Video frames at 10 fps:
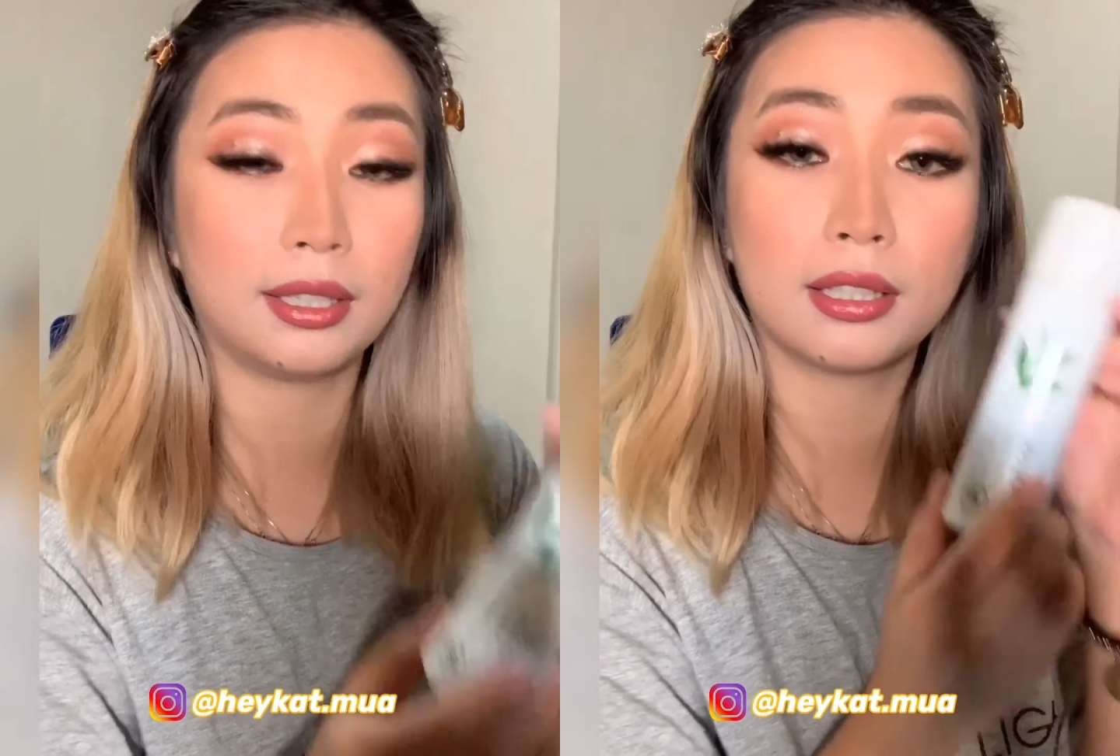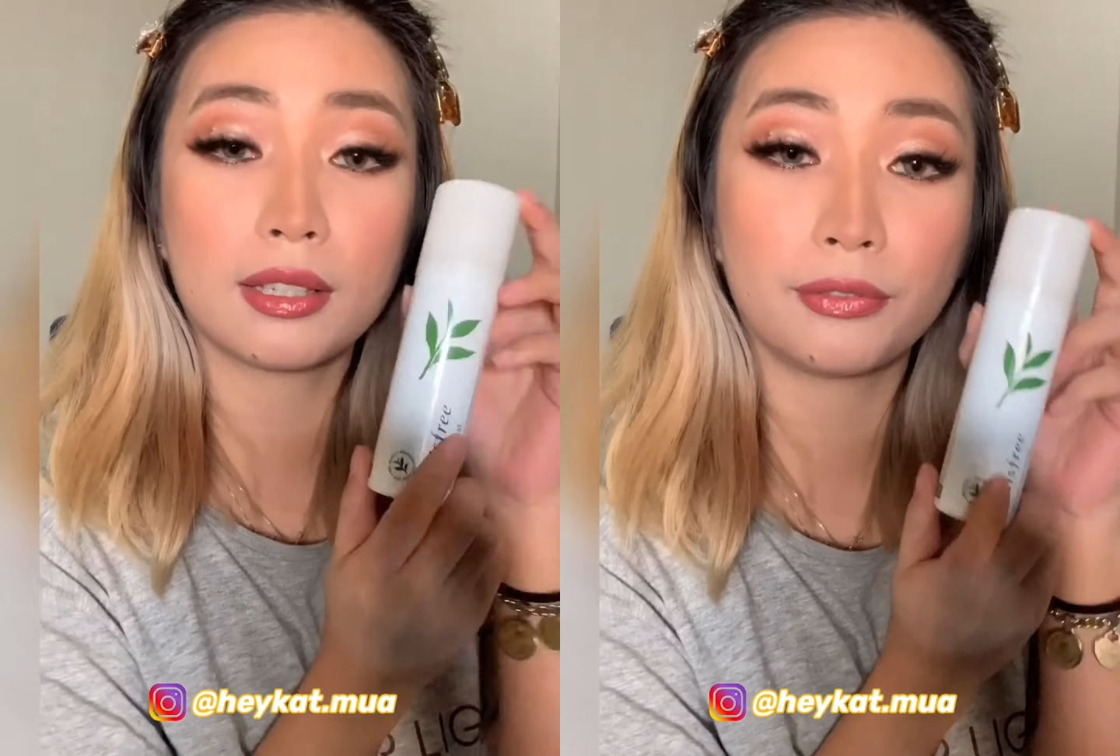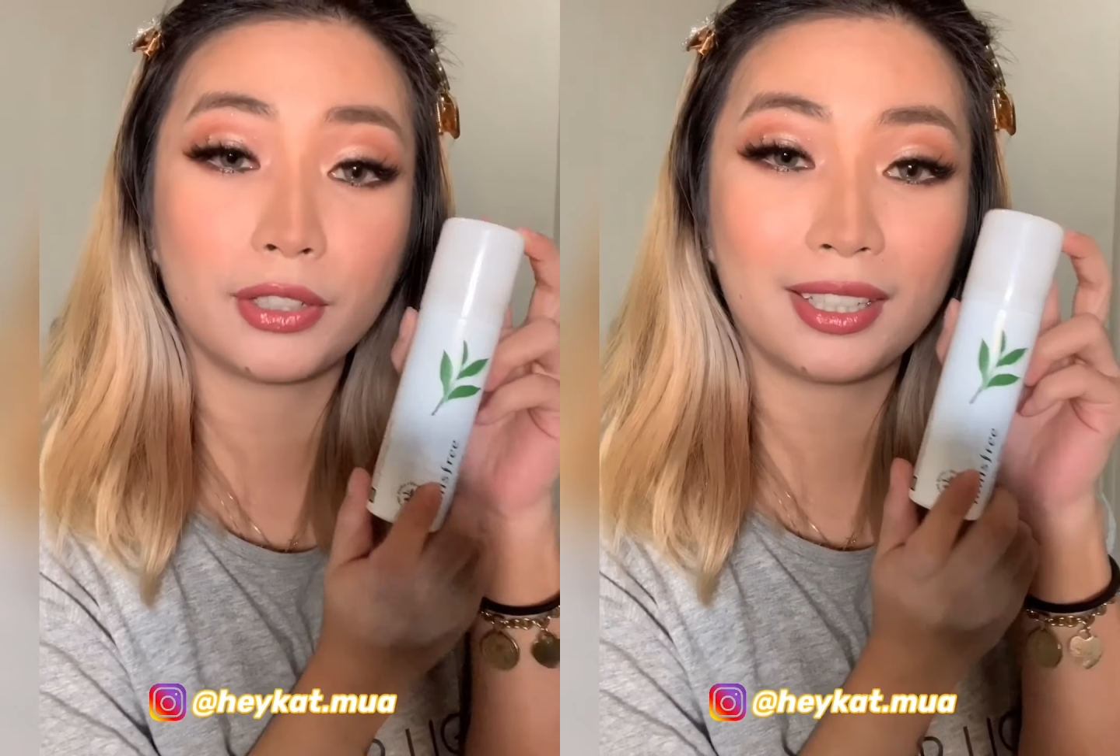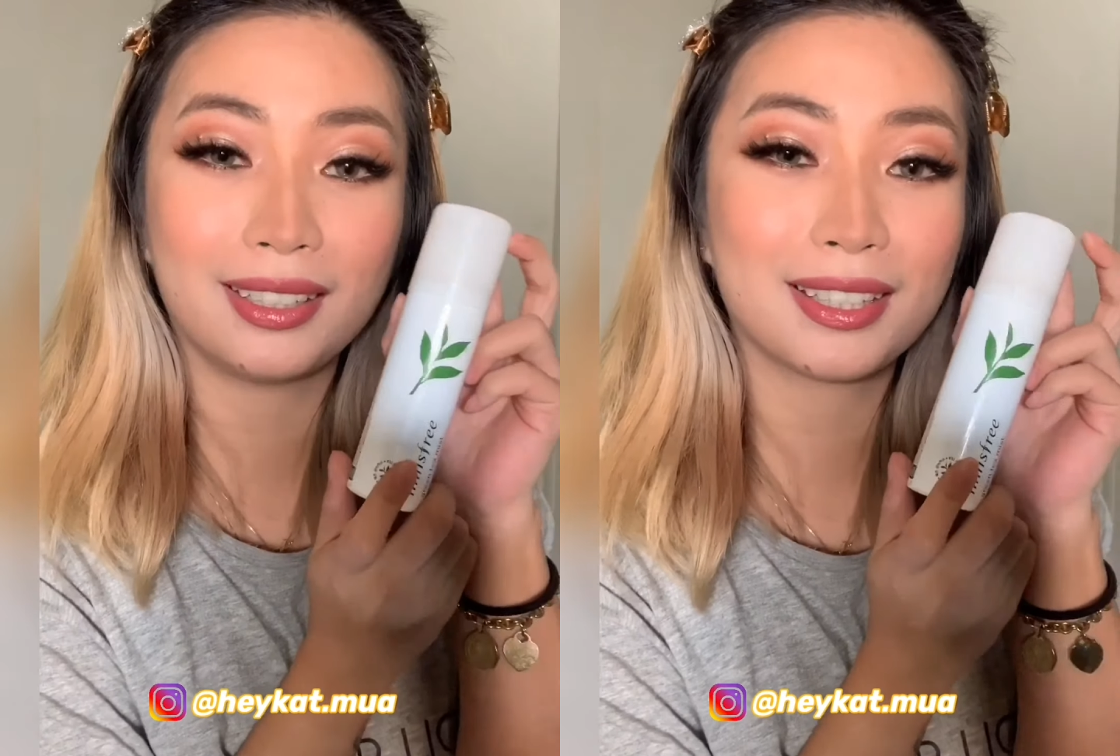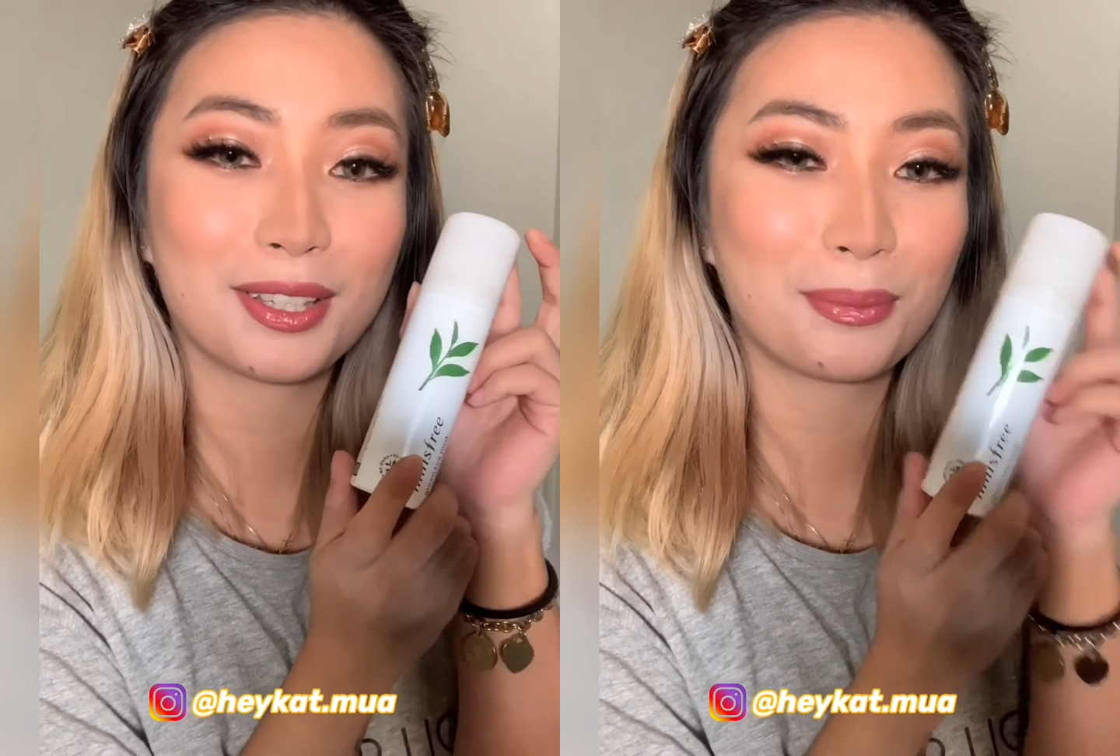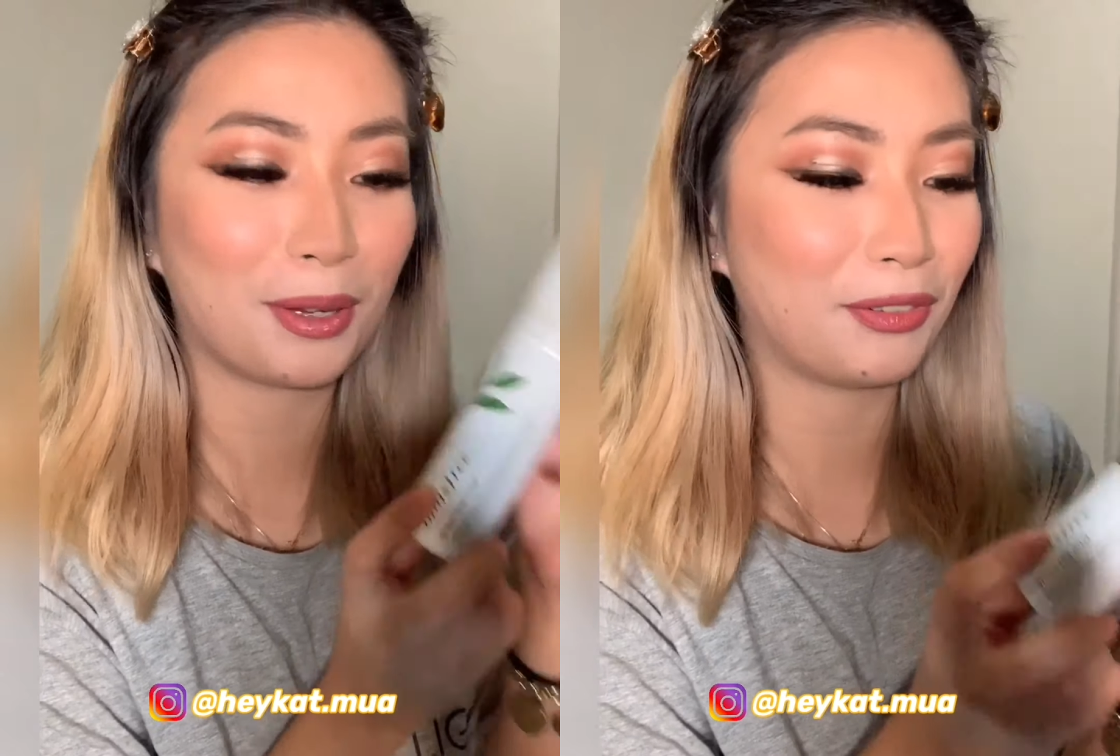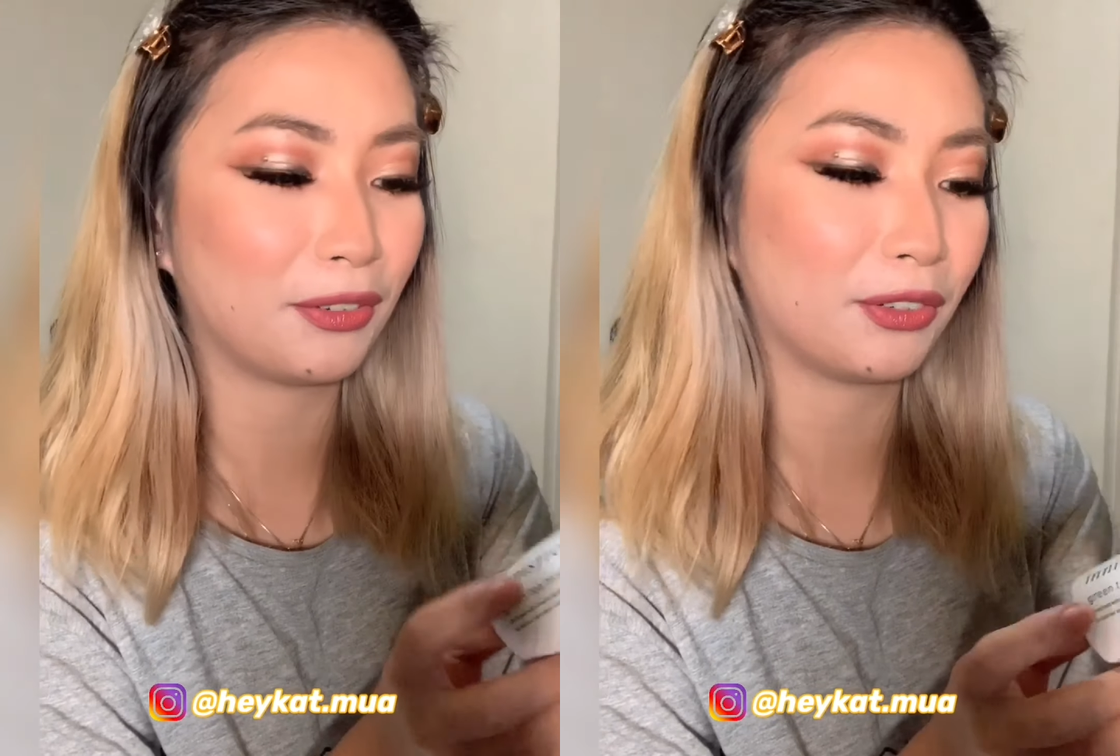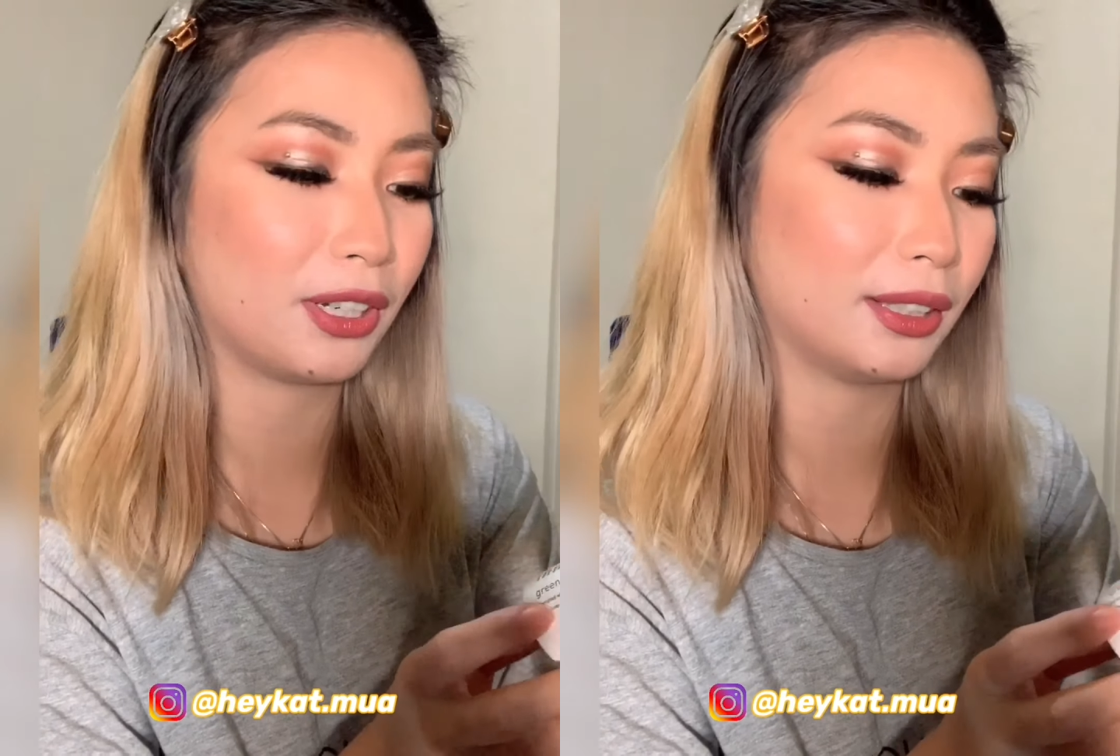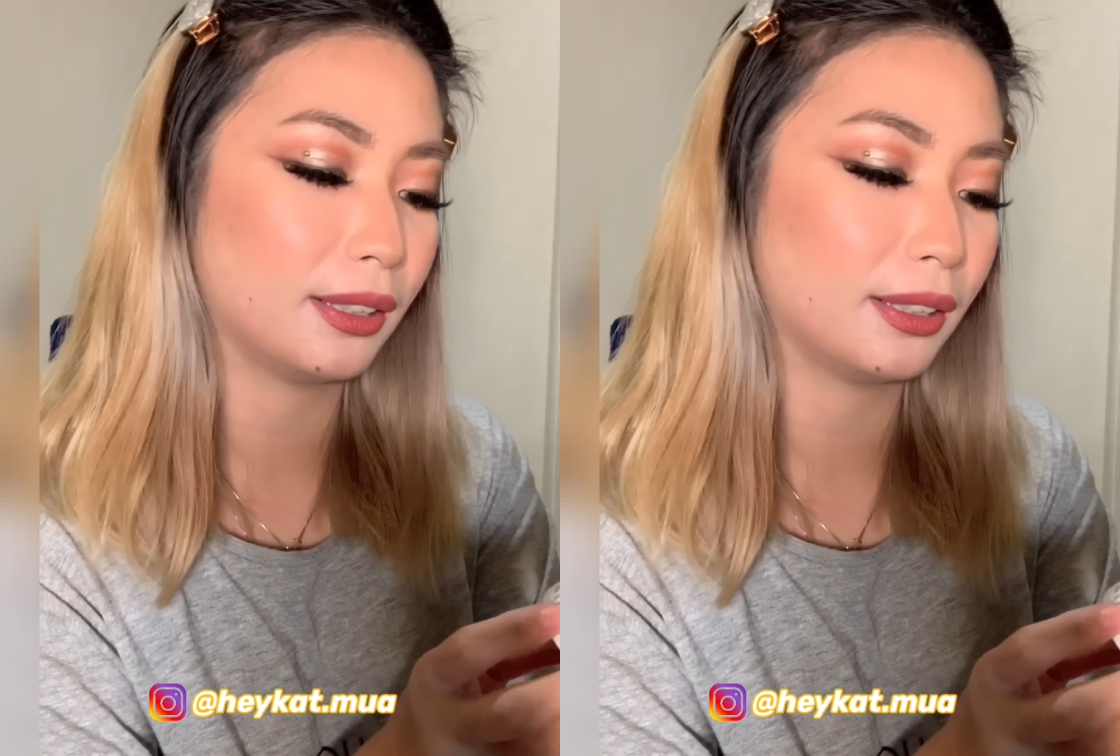Innisfree. This is my favorite.